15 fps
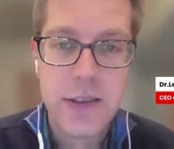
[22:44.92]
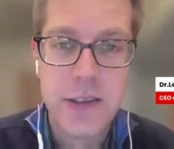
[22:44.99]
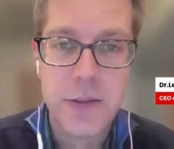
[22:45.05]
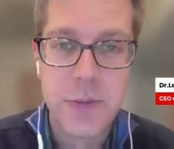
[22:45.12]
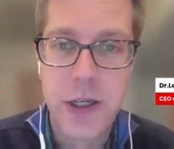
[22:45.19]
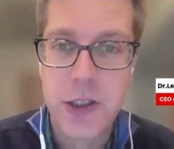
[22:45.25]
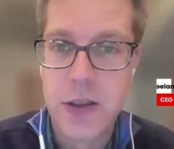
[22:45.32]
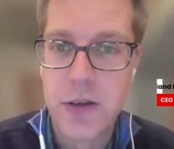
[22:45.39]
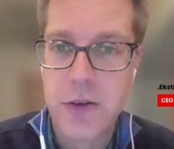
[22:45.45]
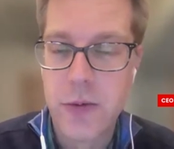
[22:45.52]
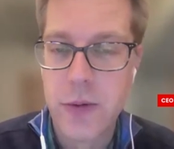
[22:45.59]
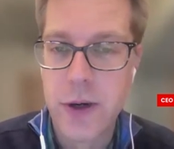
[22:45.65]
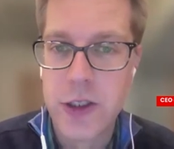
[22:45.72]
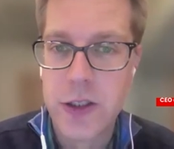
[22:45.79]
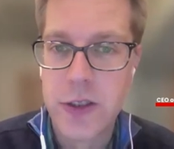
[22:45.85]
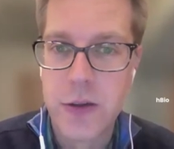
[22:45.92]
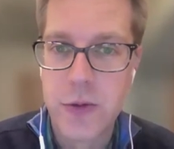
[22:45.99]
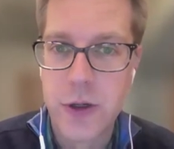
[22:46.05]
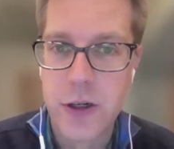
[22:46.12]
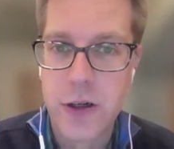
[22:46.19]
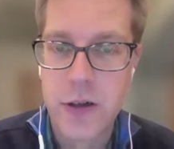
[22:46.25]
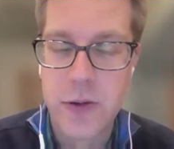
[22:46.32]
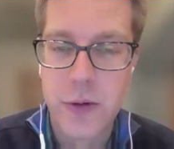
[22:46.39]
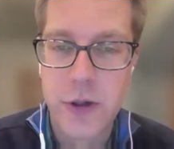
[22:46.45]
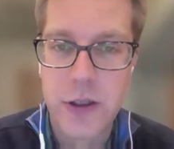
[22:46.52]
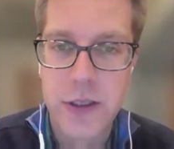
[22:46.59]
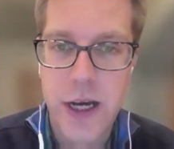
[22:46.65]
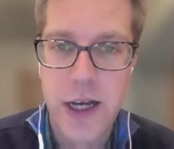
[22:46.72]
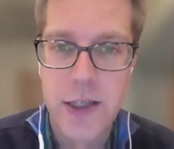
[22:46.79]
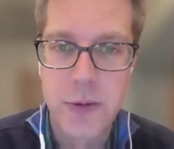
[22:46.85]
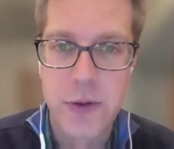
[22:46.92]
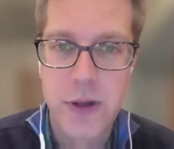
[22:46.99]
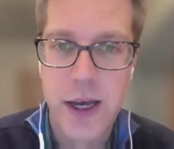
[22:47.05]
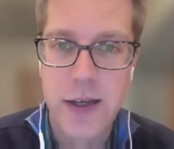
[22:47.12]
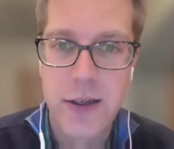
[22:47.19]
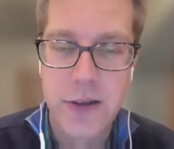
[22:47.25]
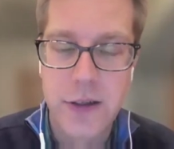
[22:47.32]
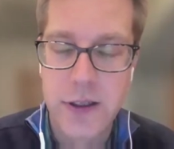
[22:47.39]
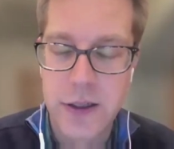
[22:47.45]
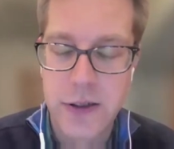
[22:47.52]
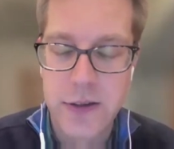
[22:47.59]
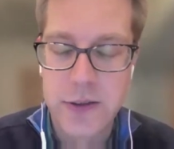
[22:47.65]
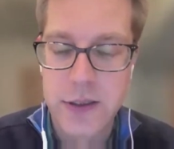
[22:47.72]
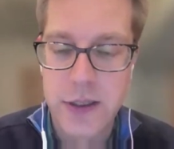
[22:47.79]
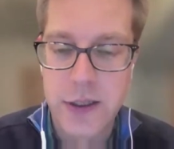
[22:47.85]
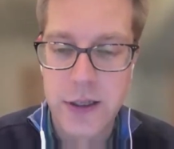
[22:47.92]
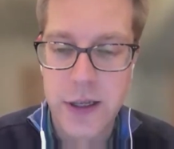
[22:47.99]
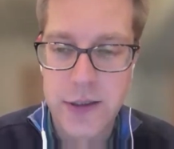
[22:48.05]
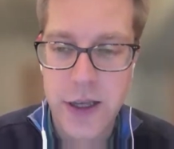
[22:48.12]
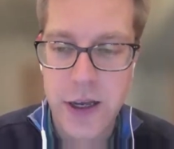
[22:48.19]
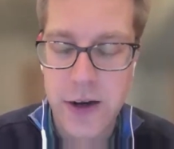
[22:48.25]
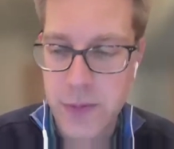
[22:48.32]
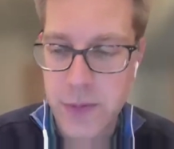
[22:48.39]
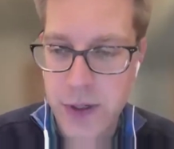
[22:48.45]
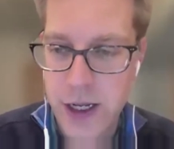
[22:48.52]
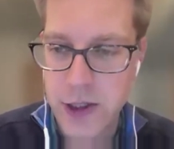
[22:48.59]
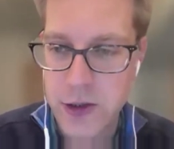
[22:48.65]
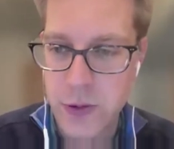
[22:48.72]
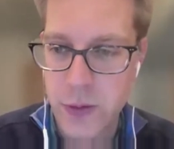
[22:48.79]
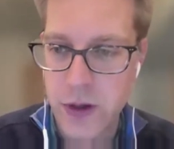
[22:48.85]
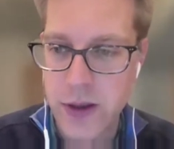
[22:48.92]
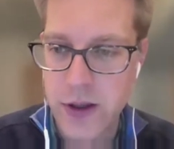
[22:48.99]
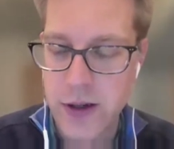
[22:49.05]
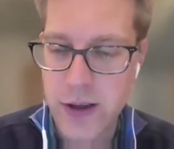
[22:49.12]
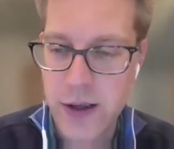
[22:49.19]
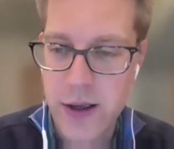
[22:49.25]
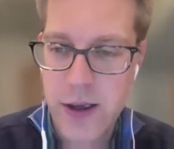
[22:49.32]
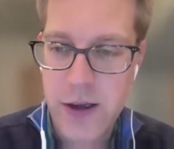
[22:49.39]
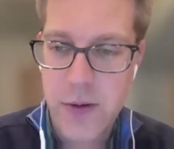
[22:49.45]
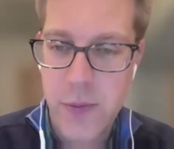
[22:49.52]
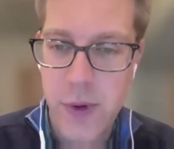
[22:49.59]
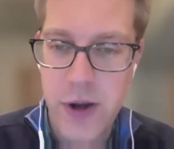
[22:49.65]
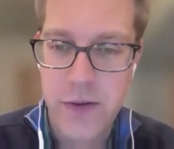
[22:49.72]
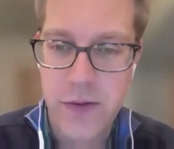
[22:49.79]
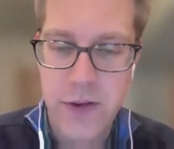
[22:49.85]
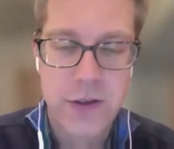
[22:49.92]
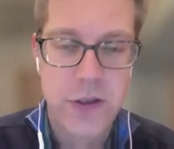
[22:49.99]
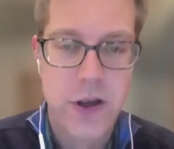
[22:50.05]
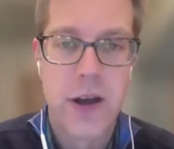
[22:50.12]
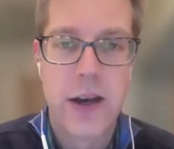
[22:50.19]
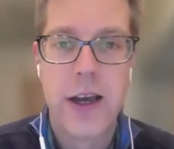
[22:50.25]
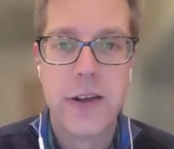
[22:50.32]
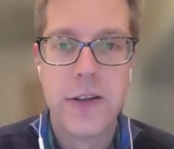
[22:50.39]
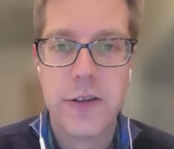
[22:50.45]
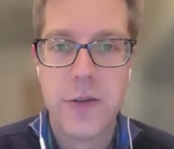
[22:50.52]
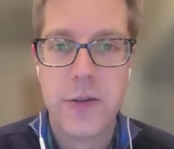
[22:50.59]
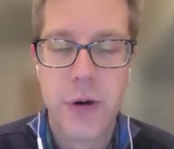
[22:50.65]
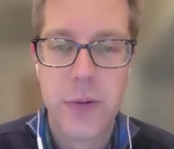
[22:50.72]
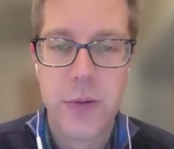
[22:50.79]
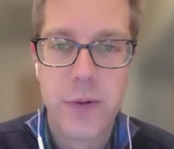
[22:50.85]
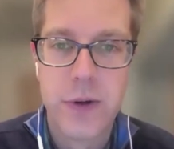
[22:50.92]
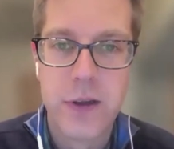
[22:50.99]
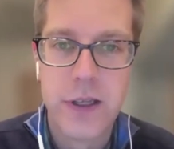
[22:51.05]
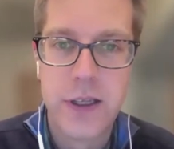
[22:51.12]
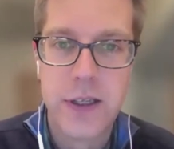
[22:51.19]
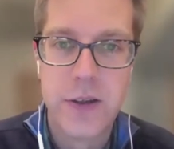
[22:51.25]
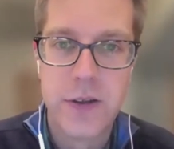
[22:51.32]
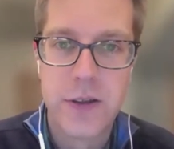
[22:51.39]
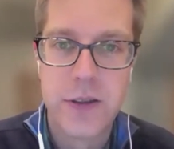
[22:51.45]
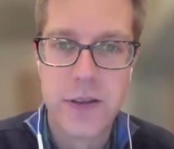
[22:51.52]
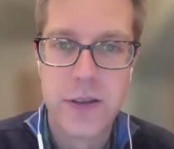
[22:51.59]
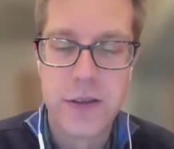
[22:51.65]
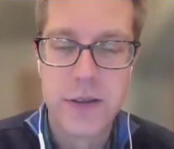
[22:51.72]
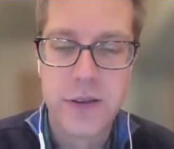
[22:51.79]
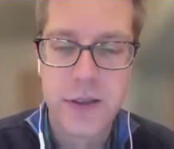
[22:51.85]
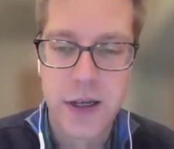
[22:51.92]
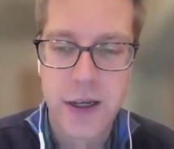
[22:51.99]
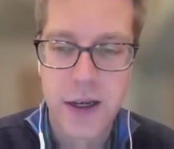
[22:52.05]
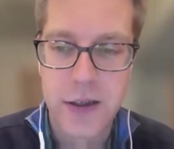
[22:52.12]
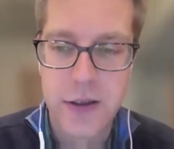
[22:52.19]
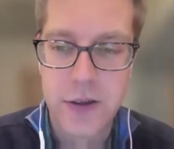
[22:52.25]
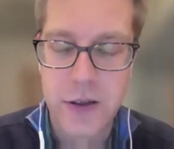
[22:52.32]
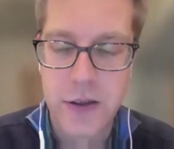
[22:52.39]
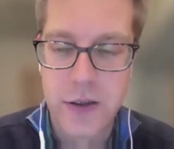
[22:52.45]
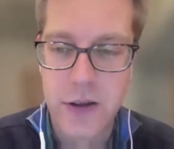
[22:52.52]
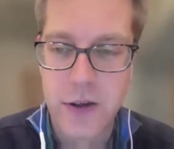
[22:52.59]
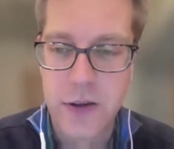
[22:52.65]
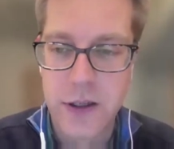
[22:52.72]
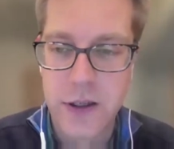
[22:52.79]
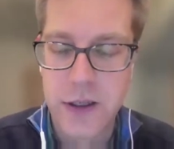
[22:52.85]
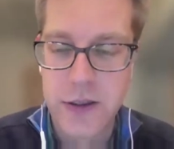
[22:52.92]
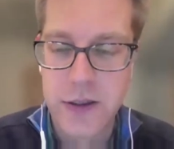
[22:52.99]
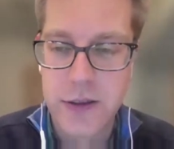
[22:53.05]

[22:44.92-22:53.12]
patient information that we are tasked with handling. There's a ton of potential with it, but if it's not handled appropriately, you can clearly